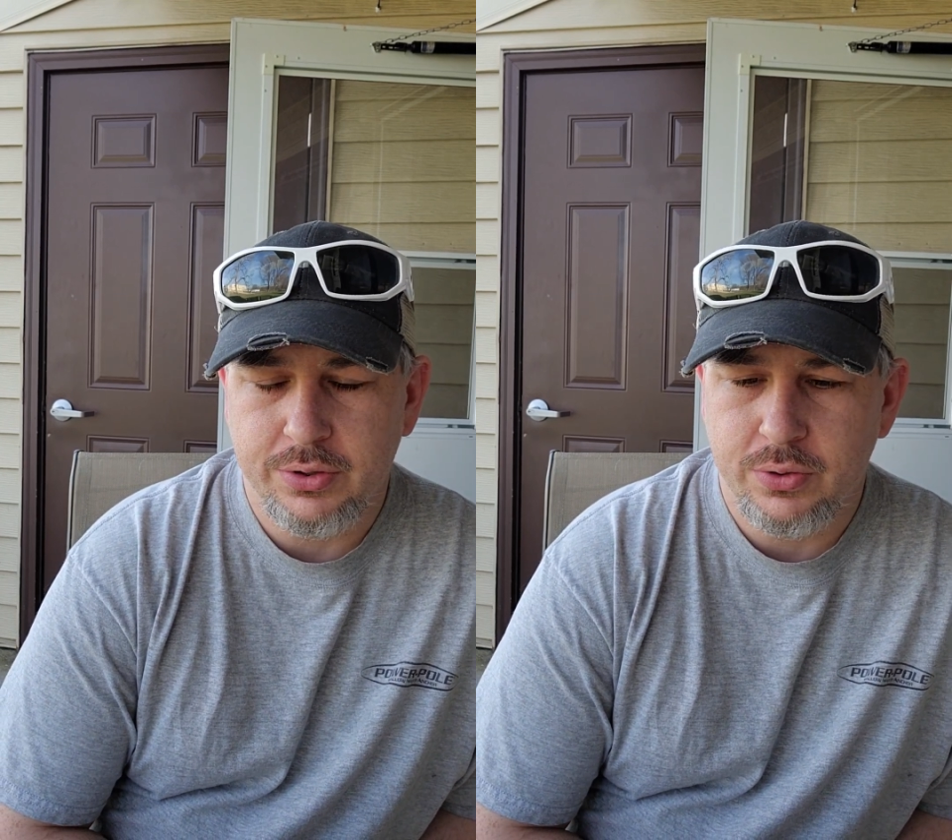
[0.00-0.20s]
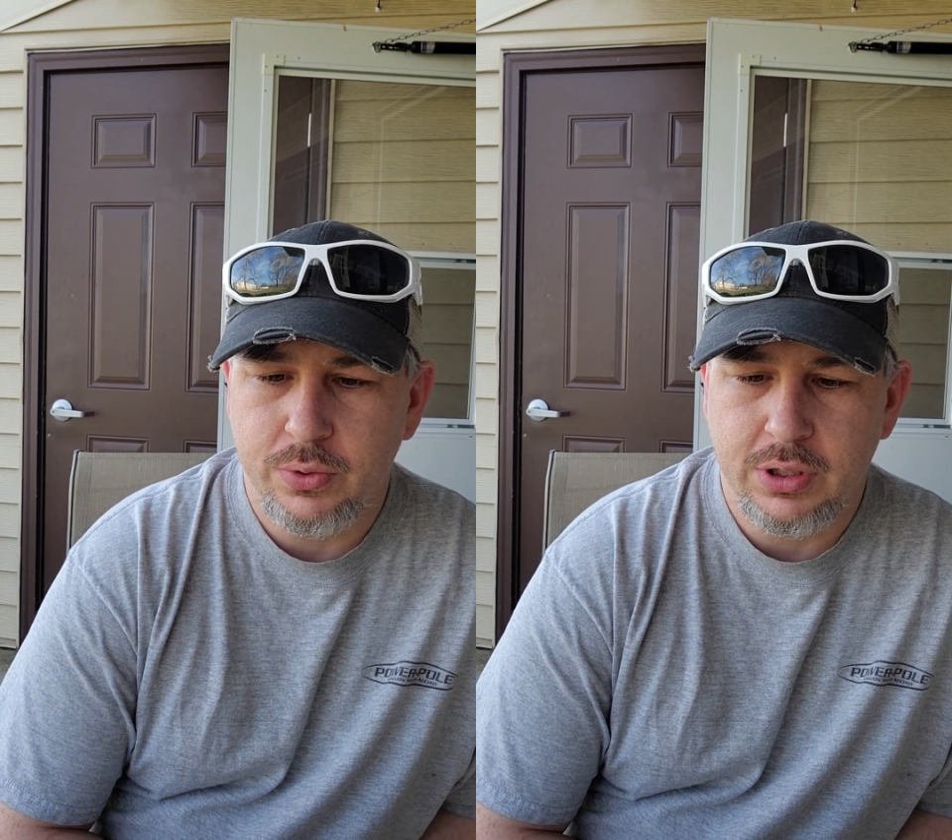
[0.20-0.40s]

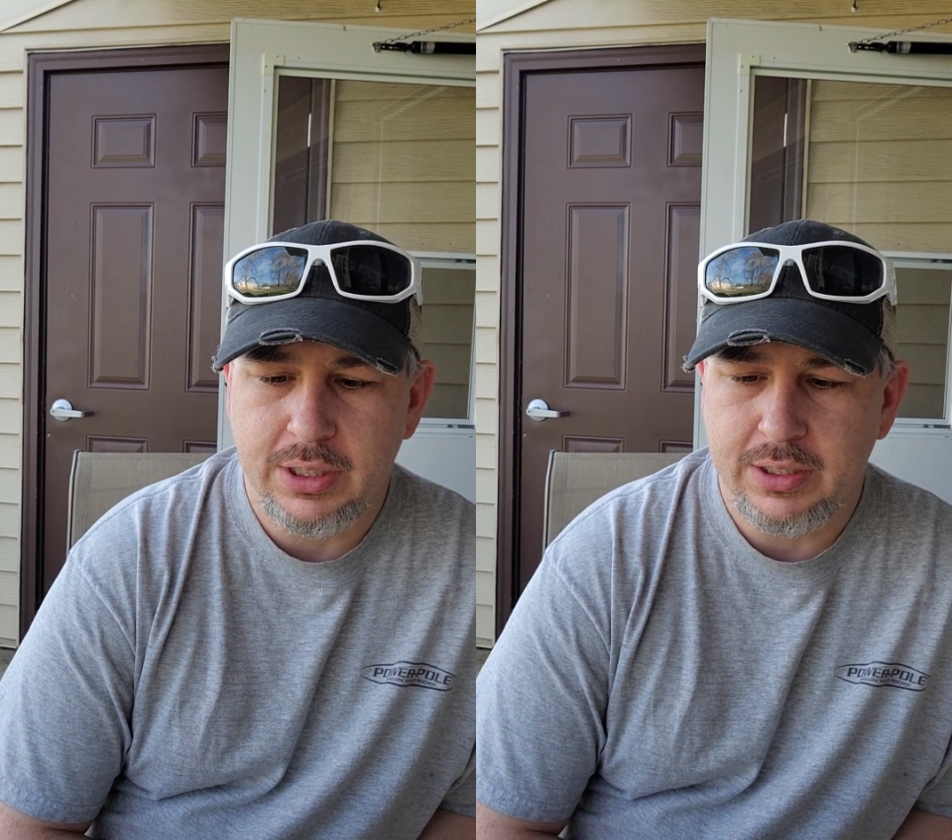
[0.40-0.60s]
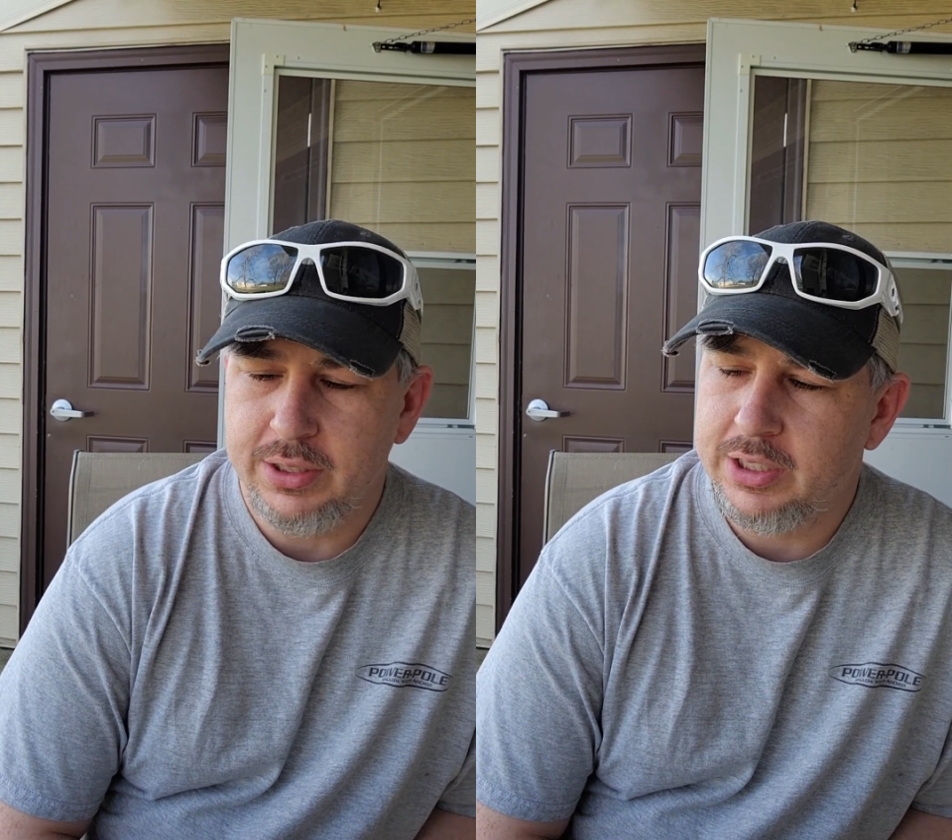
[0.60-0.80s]
2
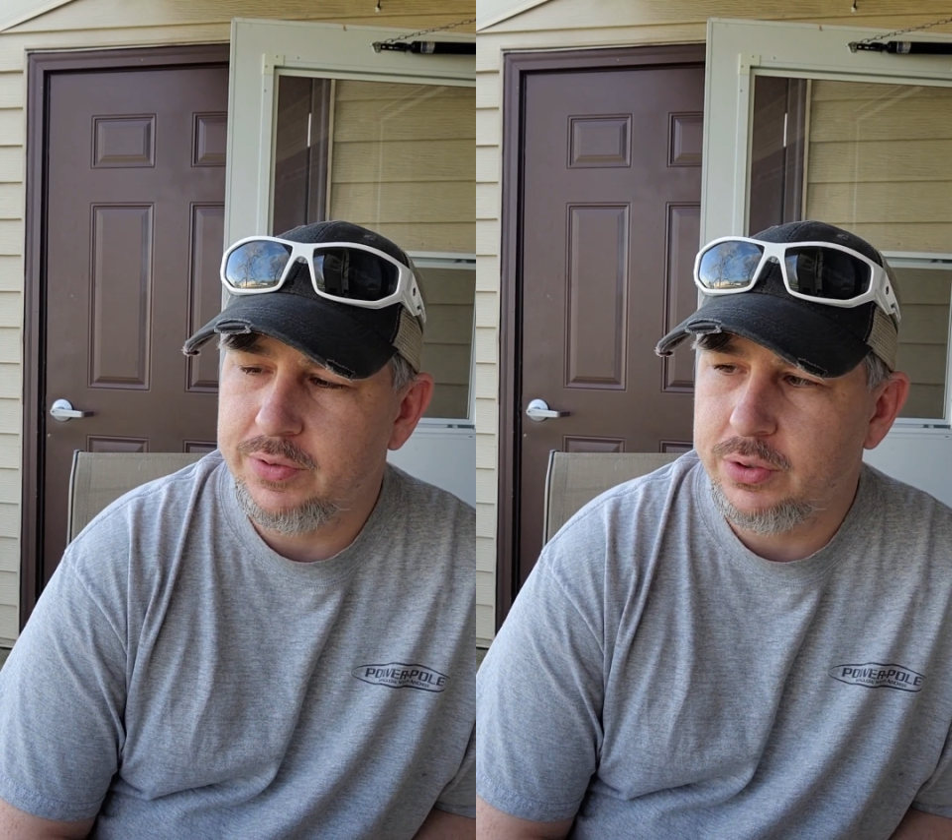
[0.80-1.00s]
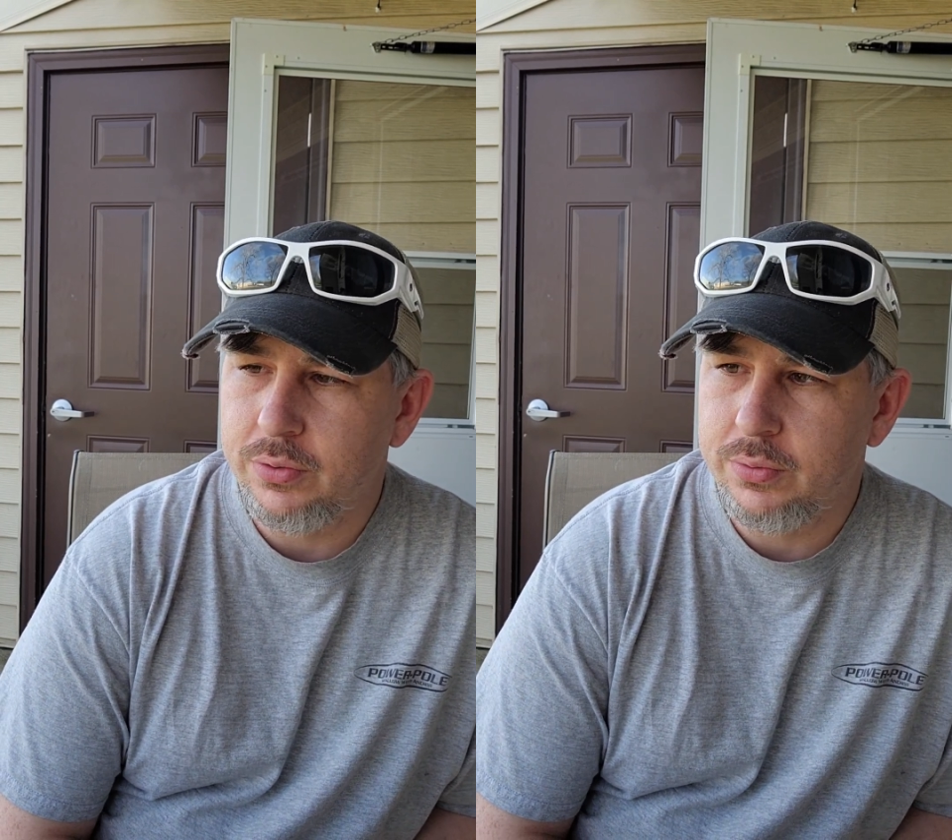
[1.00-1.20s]
o'clock in the
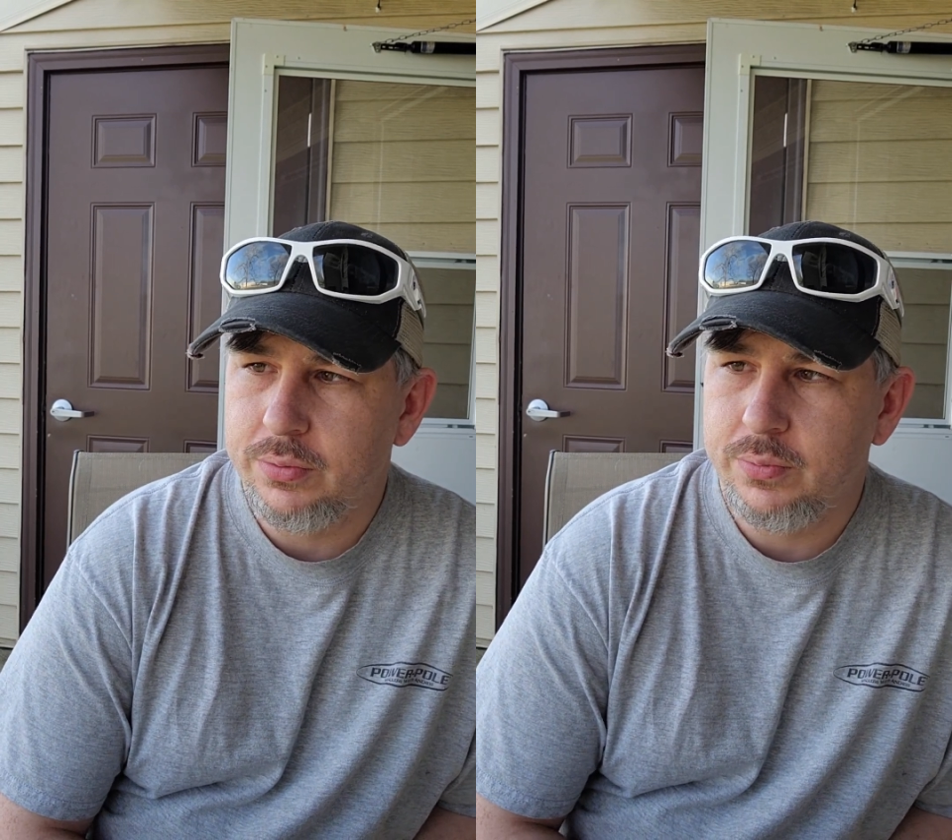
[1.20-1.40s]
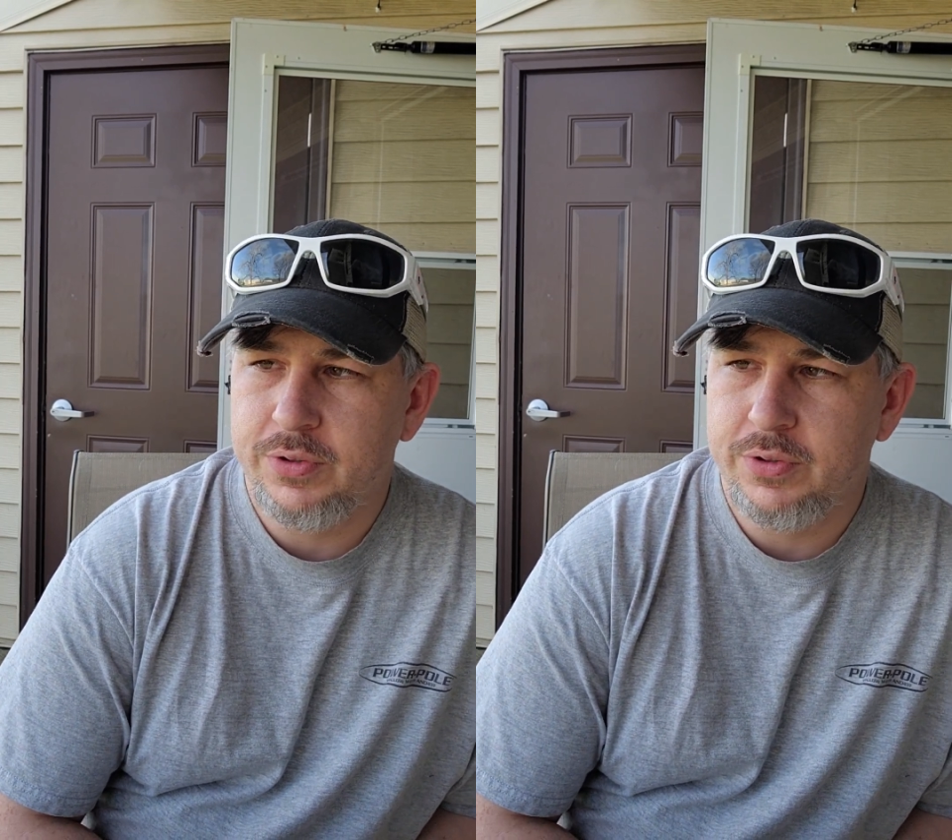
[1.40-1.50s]
afternoon. We